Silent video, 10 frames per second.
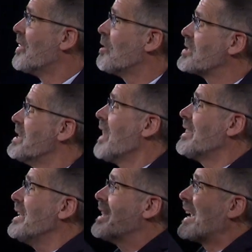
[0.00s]
there is
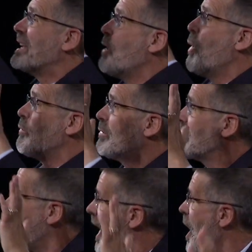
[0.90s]
nothing that can
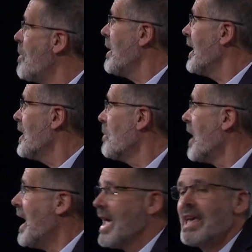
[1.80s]
overcome Him.
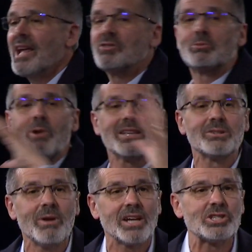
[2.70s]
He has
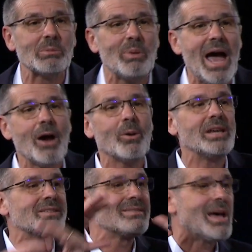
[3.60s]
resurrection power,
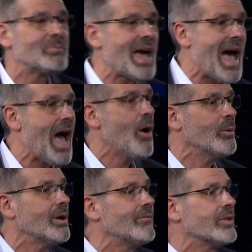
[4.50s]
He stepped
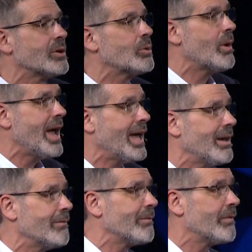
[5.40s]
out of the
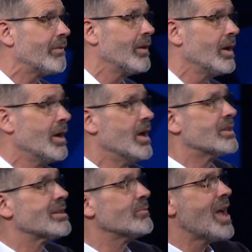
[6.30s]
grave.
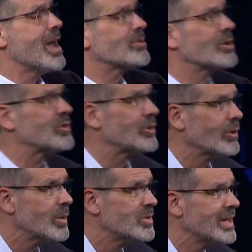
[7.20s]
Sometimes our
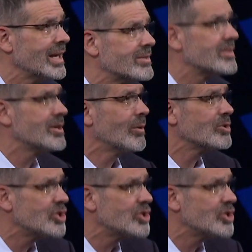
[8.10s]
circumstances don't